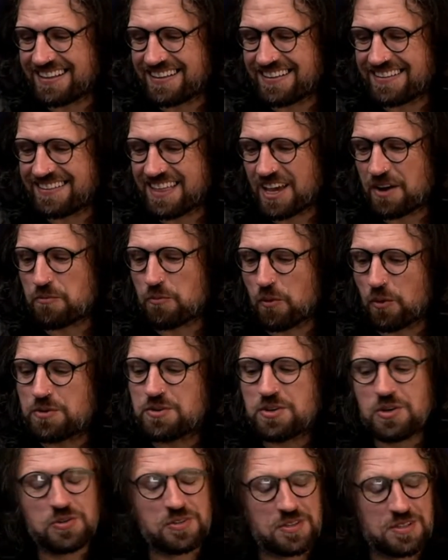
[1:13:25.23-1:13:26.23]
They
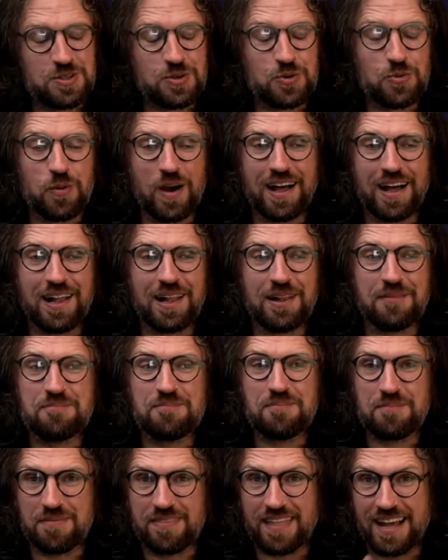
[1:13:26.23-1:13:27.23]
want you to do well.
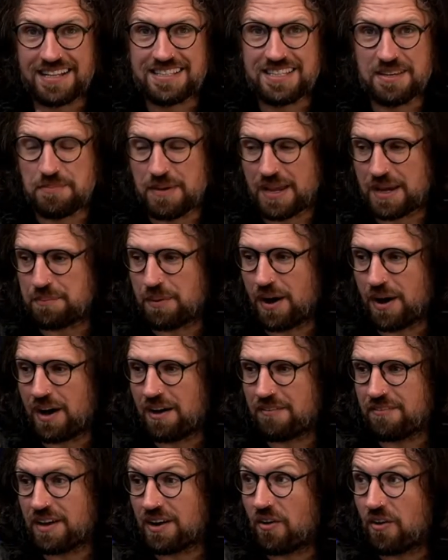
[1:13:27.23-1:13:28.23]
That's a big
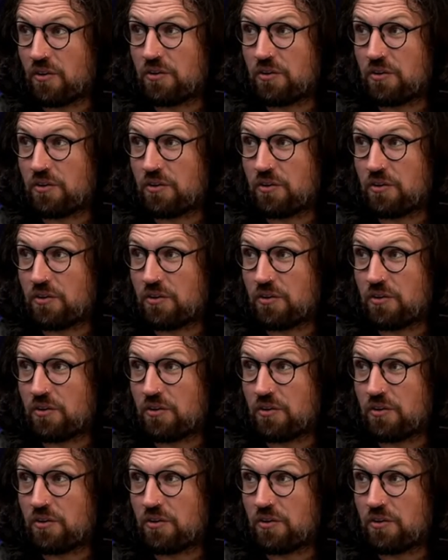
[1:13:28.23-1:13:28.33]
part of it.